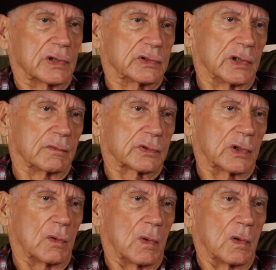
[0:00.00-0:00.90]
She was
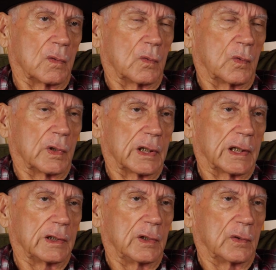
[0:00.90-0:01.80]
so old when
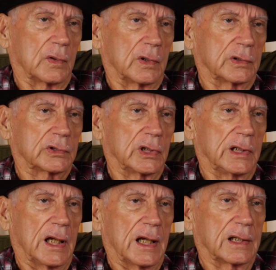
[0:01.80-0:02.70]
I knew her. She
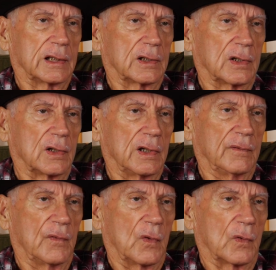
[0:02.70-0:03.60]
died in the early
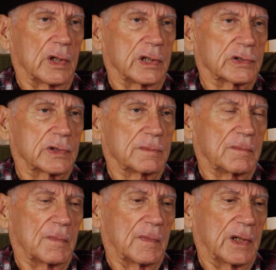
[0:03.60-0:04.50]
40s,
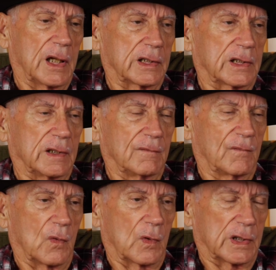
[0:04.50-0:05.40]

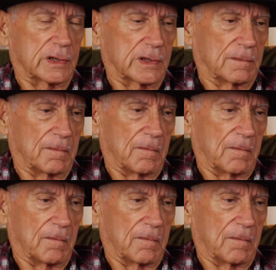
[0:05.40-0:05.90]
1940s.